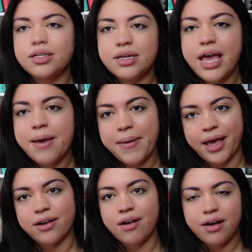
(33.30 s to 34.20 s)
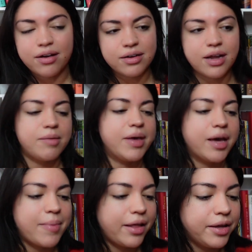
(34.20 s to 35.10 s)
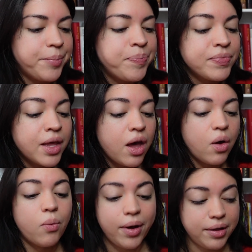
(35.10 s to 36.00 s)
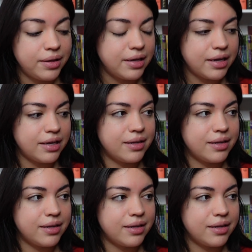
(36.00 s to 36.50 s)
hit pan on makeup palette. Well,